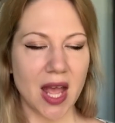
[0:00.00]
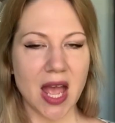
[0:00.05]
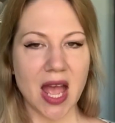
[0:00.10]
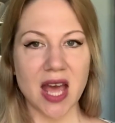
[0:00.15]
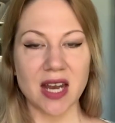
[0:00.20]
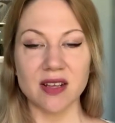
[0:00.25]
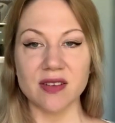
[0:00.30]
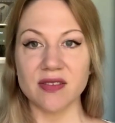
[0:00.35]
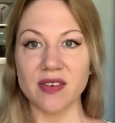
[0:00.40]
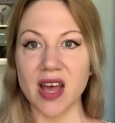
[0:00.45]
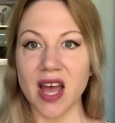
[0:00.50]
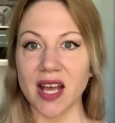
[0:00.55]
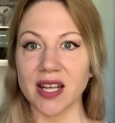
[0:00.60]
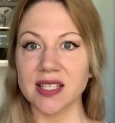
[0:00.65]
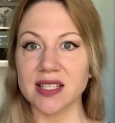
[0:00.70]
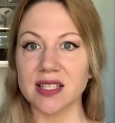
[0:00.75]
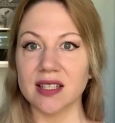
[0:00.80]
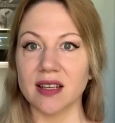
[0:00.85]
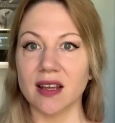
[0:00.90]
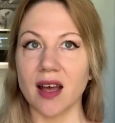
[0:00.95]
And in
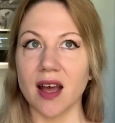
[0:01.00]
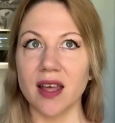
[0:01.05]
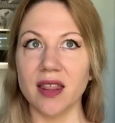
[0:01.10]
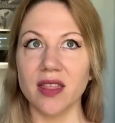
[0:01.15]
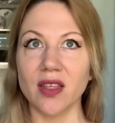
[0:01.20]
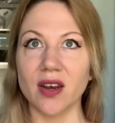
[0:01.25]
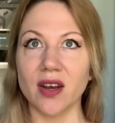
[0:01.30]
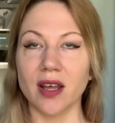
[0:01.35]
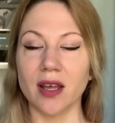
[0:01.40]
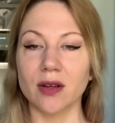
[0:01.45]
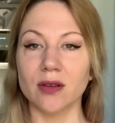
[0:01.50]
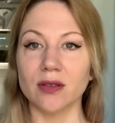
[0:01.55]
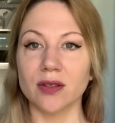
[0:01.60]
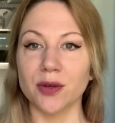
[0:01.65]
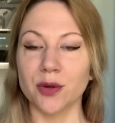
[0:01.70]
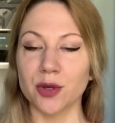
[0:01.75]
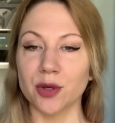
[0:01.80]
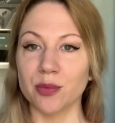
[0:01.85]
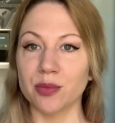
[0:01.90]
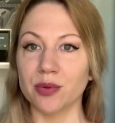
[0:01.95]
fact, I thought I had only
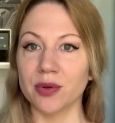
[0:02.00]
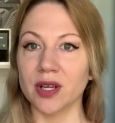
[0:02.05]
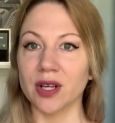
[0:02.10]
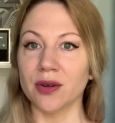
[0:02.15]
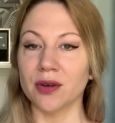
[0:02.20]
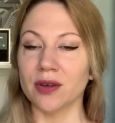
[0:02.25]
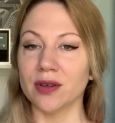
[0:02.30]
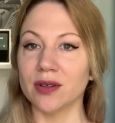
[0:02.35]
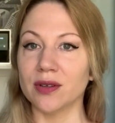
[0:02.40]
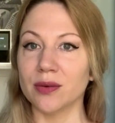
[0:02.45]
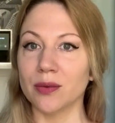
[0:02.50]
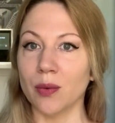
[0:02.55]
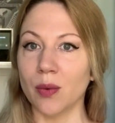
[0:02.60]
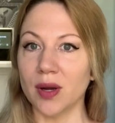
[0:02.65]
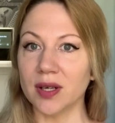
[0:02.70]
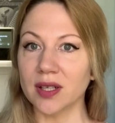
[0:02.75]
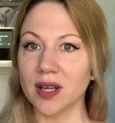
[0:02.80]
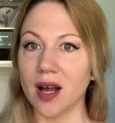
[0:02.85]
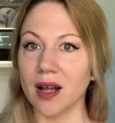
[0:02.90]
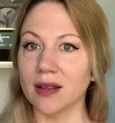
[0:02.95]
pre-ordered
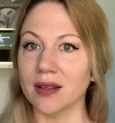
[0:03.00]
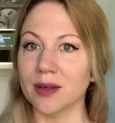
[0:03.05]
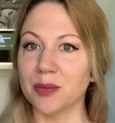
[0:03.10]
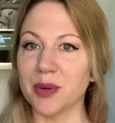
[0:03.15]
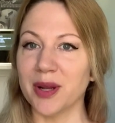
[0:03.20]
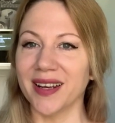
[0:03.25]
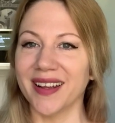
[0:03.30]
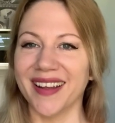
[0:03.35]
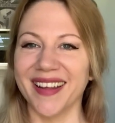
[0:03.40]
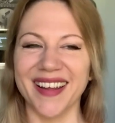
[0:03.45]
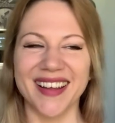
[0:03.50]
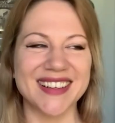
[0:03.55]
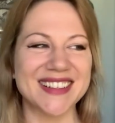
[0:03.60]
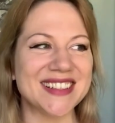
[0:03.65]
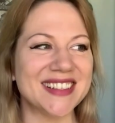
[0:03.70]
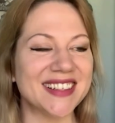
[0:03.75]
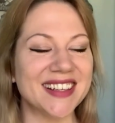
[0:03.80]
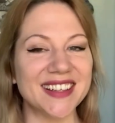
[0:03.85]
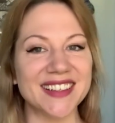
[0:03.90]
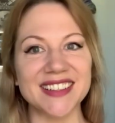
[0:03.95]
one color, but I
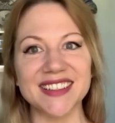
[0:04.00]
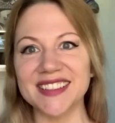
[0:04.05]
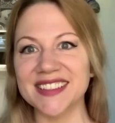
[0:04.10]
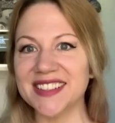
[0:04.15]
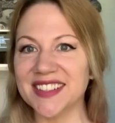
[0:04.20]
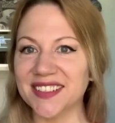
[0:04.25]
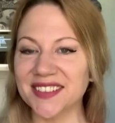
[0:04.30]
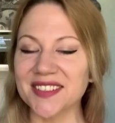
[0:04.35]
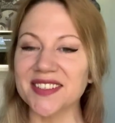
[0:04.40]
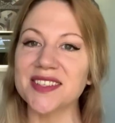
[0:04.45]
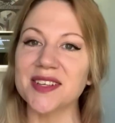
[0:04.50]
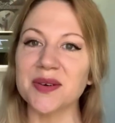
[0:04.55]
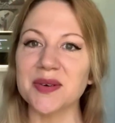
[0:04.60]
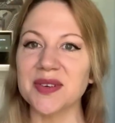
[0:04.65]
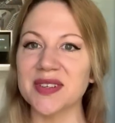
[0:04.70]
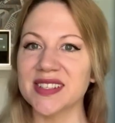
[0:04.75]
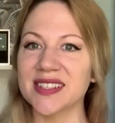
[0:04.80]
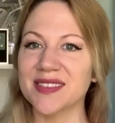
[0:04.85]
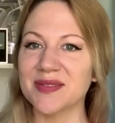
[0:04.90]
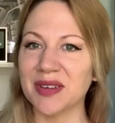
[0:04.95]
actually had done two. So
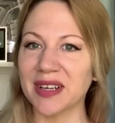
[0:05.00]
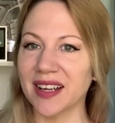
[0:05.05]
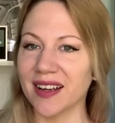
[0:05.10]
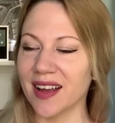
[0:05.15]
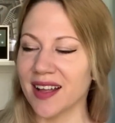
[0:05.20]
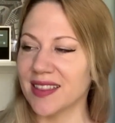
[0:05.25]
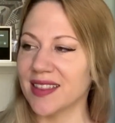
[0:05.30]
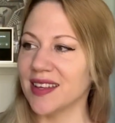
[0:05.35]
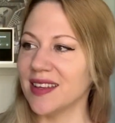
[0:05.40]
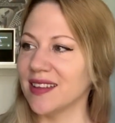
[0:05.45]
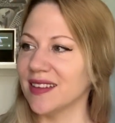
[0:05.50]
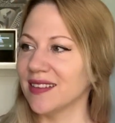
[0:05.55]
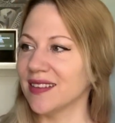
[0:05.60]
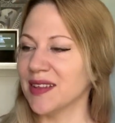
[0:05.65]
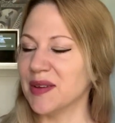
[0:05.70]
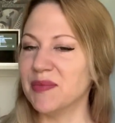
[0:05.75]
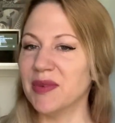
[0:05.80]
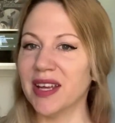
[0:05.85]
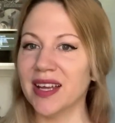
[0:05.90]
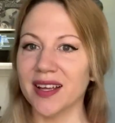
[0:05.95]
when I got
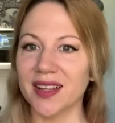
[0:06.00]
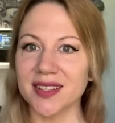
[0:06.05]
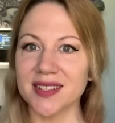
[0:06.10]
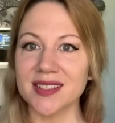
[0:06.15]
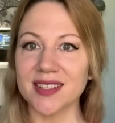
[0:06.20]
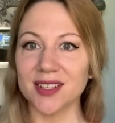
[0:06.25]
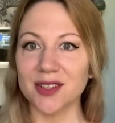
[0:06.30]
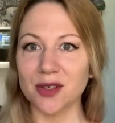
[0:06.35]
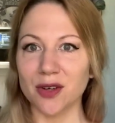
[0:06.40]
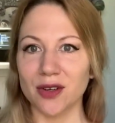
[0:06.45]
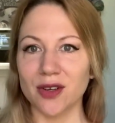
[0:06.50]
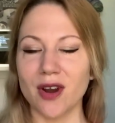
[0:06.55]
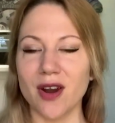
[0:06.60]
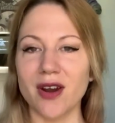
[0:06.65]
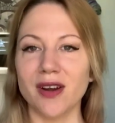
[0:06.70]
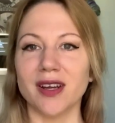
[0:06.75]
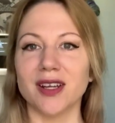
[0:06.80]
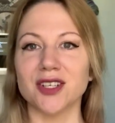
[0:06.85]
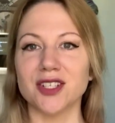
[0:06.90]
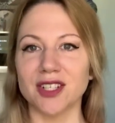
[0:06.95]
the mail that said your
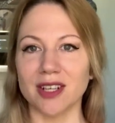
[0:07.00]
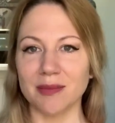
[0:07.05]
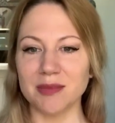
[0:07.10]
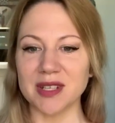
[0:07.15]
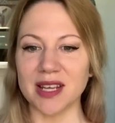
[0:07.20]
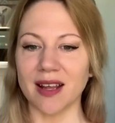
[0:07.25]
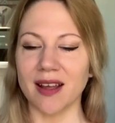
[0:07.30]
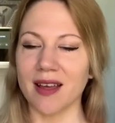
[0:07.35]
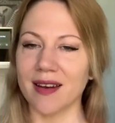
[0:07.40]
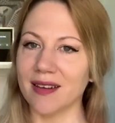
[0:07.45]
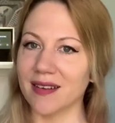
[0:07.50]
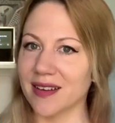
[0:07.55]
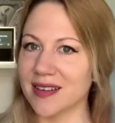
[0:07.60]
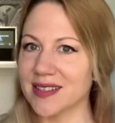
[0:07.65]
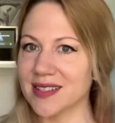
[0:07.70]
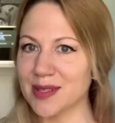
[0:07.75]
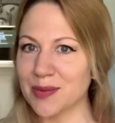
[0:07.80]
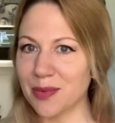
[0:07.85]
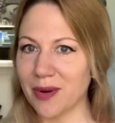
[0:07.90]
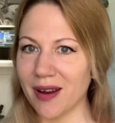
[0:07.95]
yarn has shipped, I got a
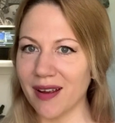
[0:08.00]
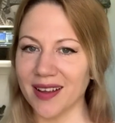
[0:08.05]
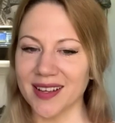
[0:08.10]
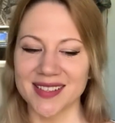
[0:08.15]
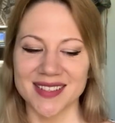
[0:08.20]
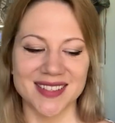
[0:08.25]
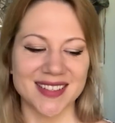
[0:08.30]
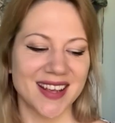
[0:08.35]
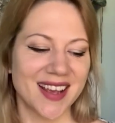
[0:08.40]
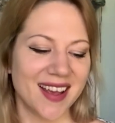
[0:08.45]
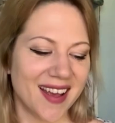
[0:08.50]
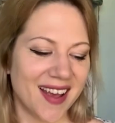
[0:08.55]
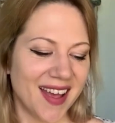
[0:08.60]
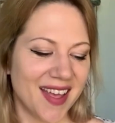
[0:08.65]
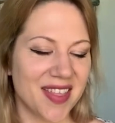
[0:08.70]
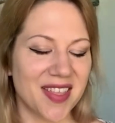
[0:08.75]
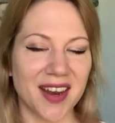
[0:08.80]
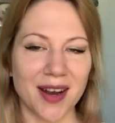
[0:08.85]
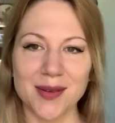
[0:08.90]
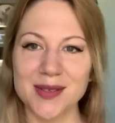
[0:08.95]
nice surprise
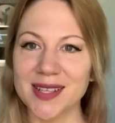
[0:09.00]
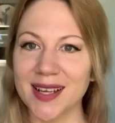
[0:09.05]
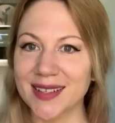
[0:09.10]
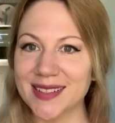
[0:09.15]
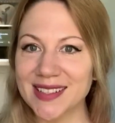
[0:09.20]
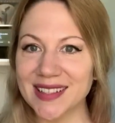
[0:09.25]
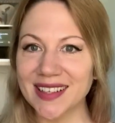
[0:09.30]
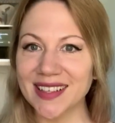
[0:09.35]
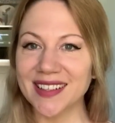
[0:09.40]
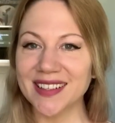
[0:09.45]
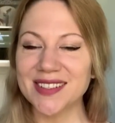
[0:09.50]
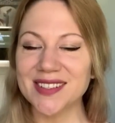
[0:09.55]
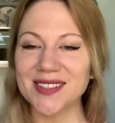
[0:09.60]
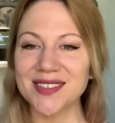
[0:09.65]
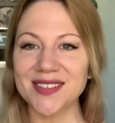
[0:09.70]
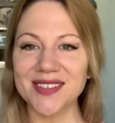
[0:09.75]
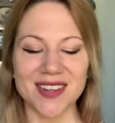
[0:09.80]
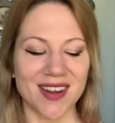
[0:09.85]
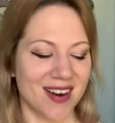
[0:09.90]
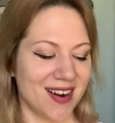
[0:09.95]
that I was actually getting 2
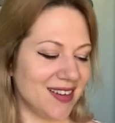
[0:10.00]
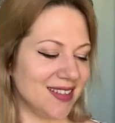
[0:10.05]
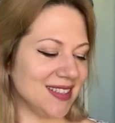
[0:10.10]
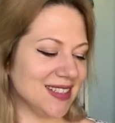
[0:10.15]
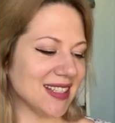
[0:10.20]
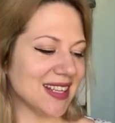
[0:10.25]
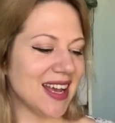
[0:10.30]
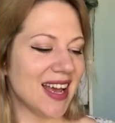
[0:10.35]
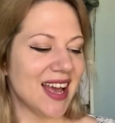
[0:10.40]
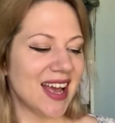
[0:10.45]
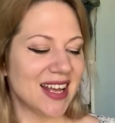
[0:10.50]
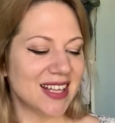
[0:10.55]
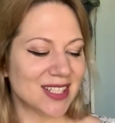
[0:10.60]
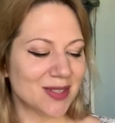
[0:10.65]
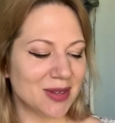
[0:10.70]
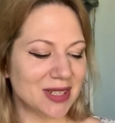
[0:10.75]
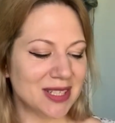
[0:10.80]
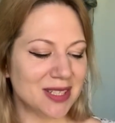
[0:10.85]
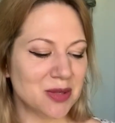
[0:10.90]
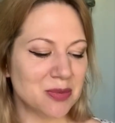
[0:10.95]
yarns.
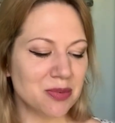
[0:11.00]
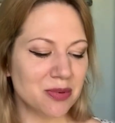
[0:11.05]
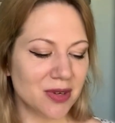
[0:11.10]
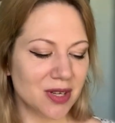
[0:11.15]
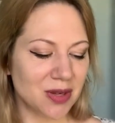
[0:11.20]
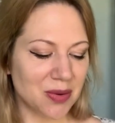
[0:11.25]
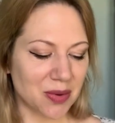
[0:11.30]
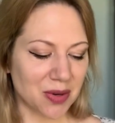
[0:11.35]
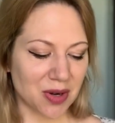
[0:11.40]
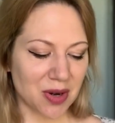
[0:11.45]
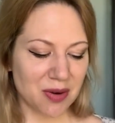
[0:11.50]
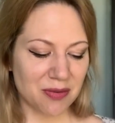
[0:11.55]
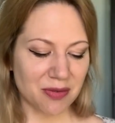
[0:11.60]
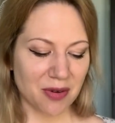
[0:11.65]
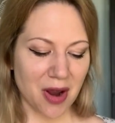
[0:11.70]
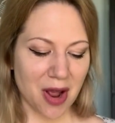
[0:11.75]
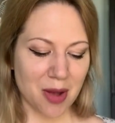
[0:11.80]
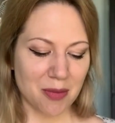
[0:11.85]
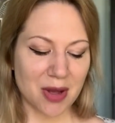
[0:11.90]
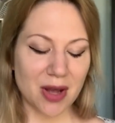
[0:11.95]
So I did a pre-order
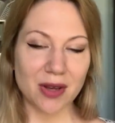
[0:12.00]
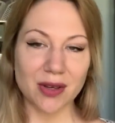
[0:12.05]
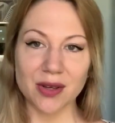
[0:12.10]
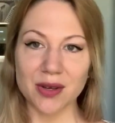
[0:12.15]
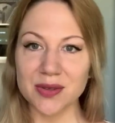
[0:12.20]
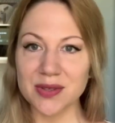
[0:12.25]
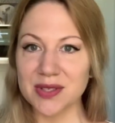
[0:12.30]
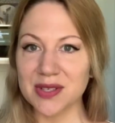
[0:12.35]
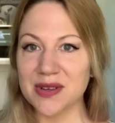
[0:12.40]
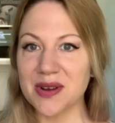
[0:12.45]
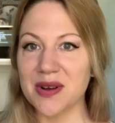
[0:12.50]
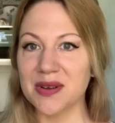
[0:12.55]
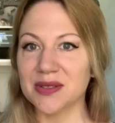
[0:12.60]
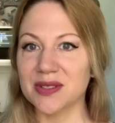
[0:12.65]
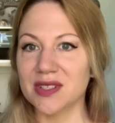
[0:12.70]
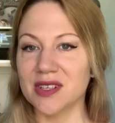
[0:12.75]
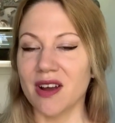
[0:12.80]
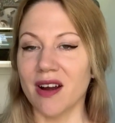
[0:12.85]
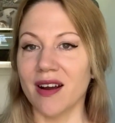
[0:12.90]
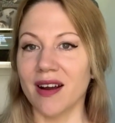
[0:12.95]
from Coast to
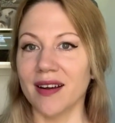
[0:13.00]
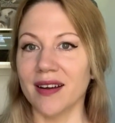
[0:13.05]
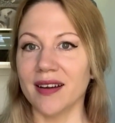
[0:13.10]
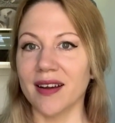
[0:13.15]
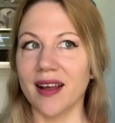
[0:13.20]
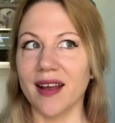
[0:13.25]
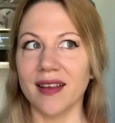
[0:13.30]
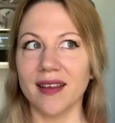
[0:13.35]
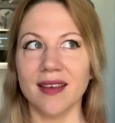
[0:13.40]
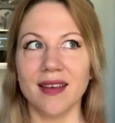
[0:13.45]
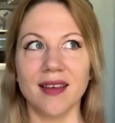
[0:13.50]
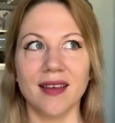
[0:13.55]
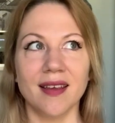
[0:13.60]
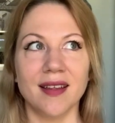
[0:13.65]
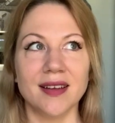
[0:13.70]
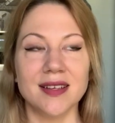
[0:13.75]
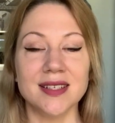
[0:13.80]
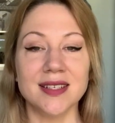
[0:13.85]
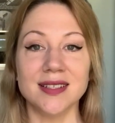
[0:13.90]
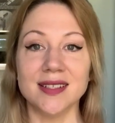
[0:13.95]
Coast Yarn
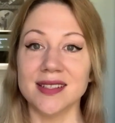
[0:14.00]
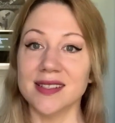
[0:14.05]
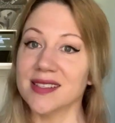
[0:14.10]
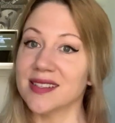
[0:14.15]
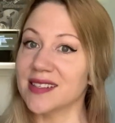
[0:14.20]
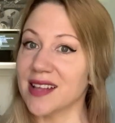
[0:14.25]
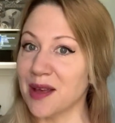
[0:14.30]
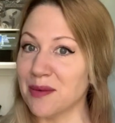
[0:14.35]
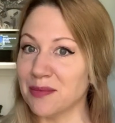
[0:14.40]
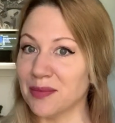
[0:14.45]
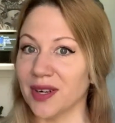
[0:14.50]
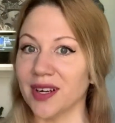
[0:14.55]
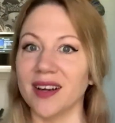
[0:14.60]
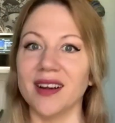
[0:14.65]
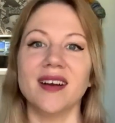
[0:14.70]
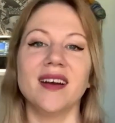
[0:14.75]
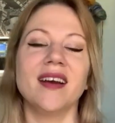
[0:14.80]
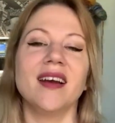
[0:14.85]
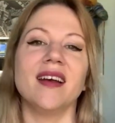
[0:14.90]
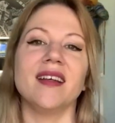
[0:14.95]
in
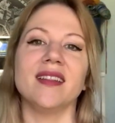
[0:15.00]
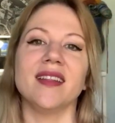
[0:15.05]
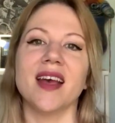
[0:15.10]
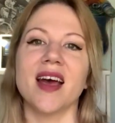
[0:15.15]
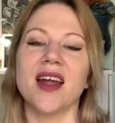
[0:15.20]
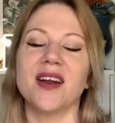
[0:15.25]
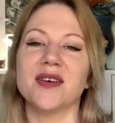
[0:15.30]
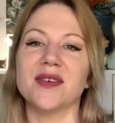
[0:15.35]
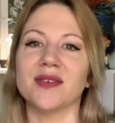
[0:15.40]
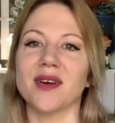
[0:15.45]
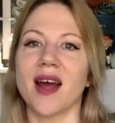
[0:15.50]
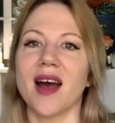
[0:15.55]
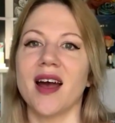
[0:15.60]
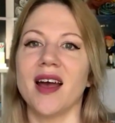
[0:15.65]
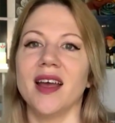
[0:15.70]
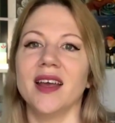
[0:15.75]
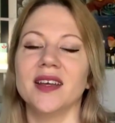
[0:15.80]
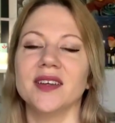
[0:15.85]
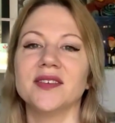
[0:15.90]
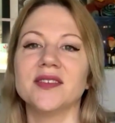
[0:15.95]
December, and that
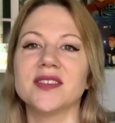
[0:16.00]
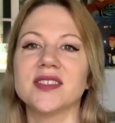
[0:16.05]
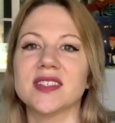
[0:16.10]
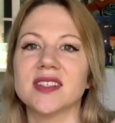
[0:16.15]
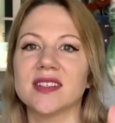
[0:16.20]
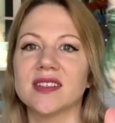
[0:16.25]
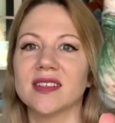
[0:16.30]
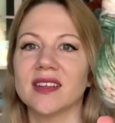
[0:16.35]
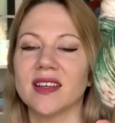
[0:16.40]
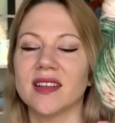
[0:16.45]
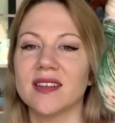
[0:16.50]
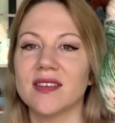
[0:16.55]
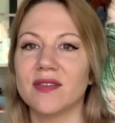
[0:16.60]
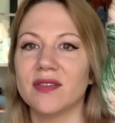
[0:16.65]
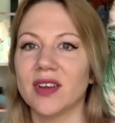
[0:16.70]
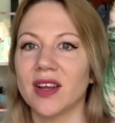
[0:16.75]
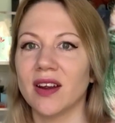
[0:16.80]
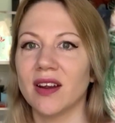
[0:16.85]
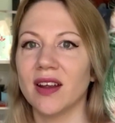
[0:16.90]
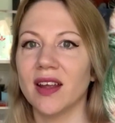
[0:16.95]
arrived at the
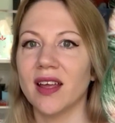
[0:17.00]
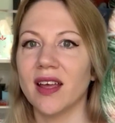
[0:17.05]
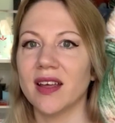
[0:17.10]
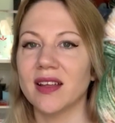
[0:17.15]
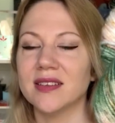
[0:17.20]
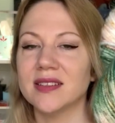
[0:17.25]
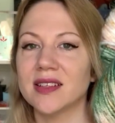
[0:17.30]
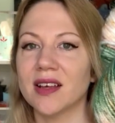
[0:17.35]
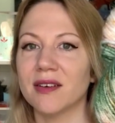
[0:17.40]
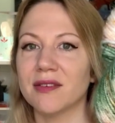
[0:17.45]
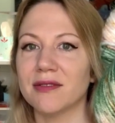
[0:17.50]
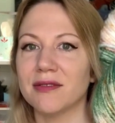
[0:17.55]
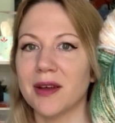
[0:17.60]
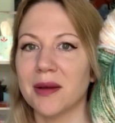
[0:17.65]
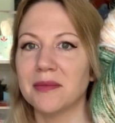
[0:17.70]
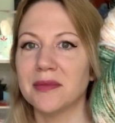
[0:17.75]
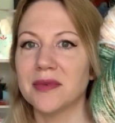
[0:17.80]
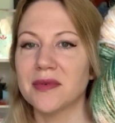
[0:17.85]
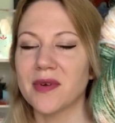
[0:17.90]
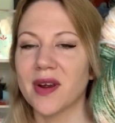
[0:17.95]
very end of
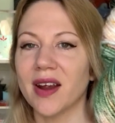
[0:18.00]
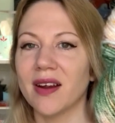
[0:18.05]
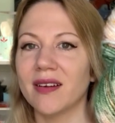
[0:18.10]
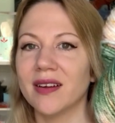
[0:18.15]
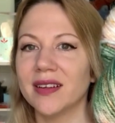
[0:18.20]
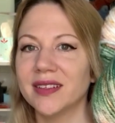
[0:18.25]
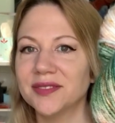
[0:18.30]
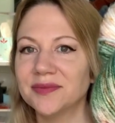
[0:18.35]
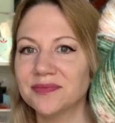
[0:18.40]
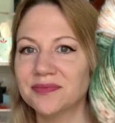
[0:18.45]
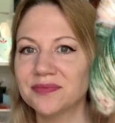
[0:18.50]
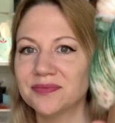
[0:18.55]
February